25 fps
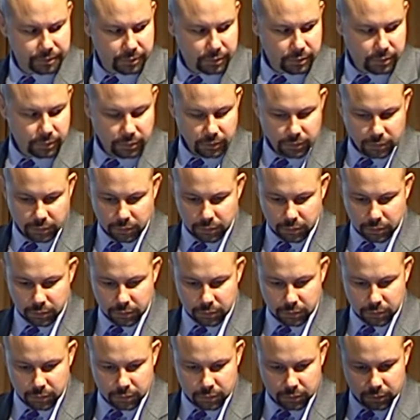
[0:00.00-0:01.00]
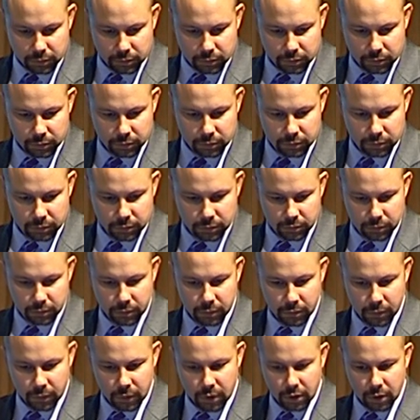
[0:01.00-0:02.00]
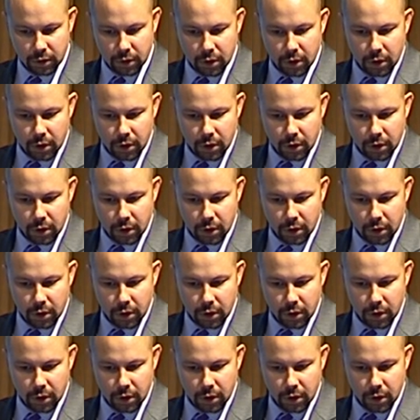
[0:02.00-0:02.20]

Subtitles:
(silence)